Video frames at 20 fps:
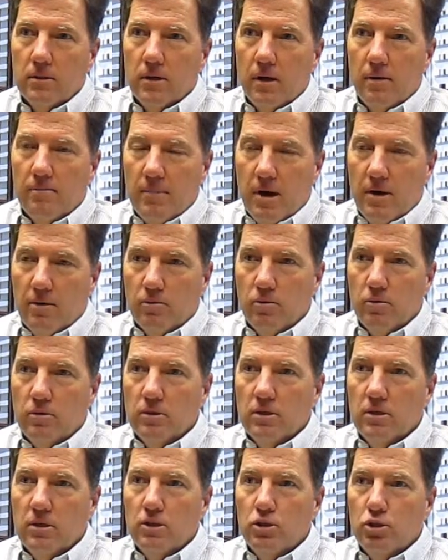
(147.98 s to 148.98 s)
amount
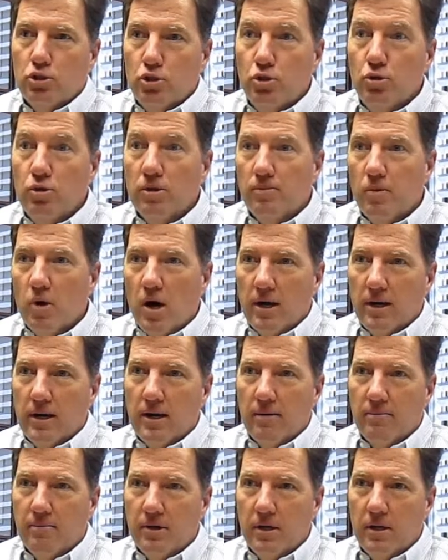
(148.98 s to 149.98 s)
to the bond
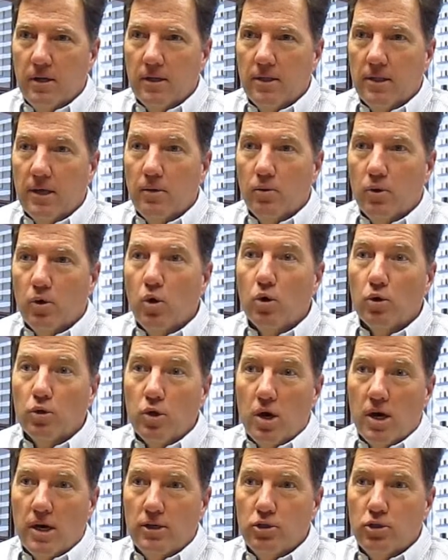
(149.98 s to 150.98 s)
company that they would hold
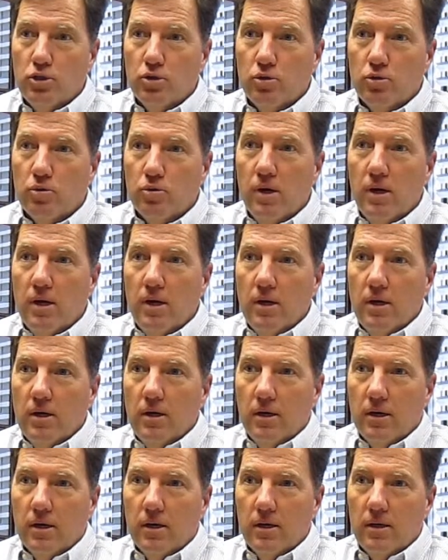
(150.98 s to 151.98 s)
on to,
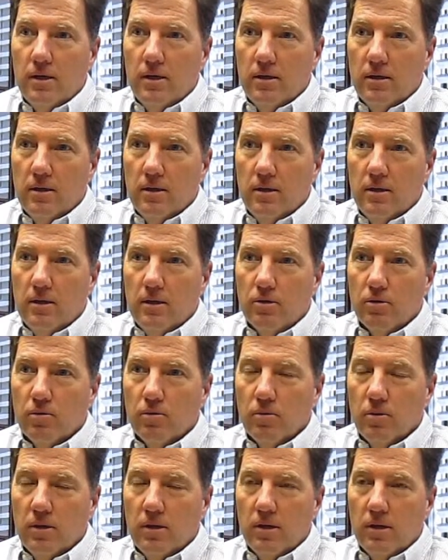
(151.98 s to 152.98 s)

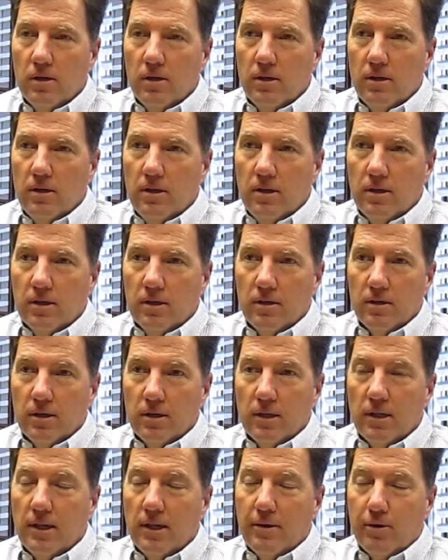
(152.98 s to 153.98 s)
either
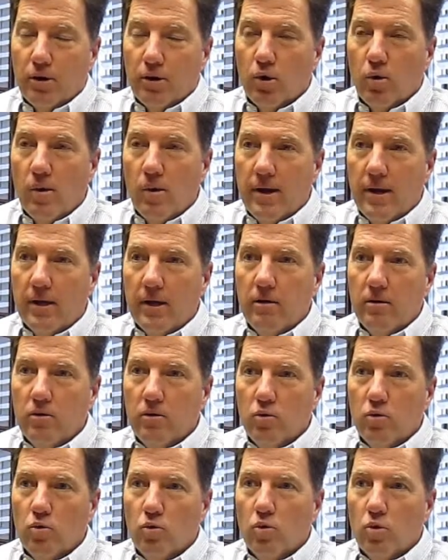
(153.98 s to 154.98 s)
a letter of credit
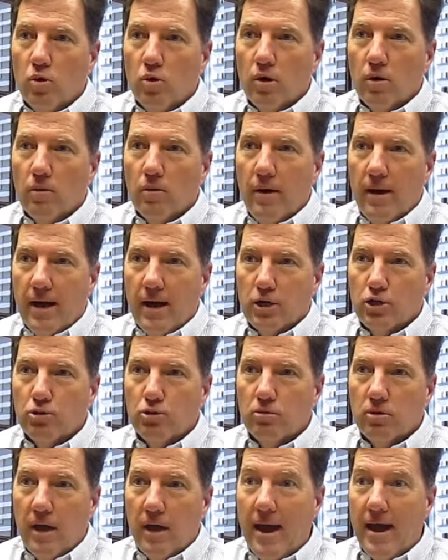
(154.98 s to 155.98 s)
or
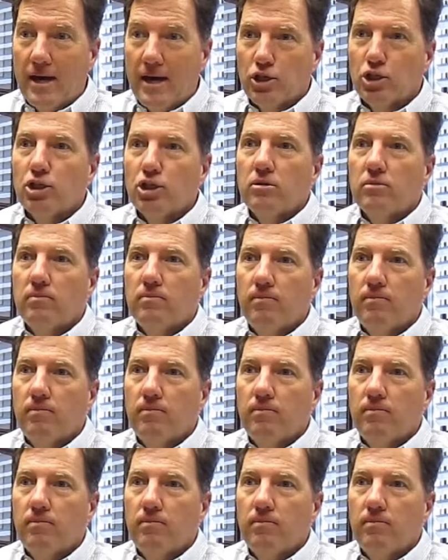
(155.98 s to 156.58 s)
actual cash